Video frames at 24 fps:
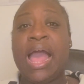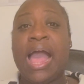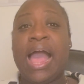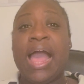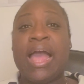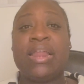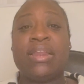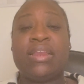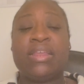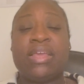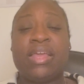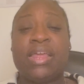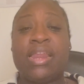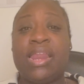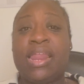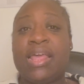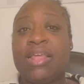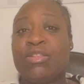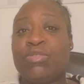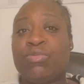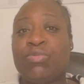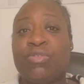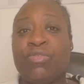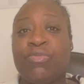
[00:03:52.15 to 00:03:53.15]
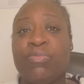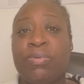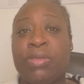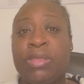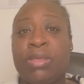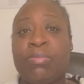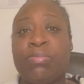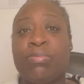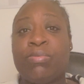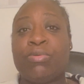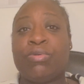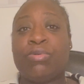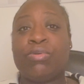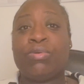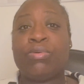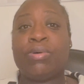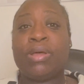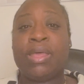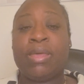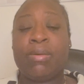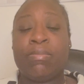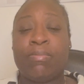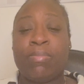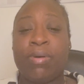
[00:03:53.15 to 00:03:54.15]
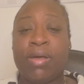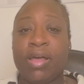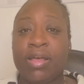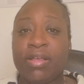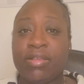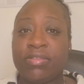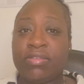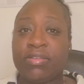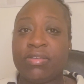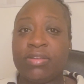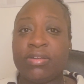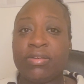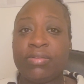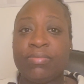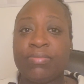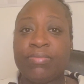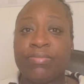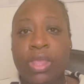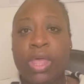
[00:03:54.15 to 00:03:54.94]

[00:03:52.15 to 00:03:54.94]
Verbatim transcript: and connect with people in person.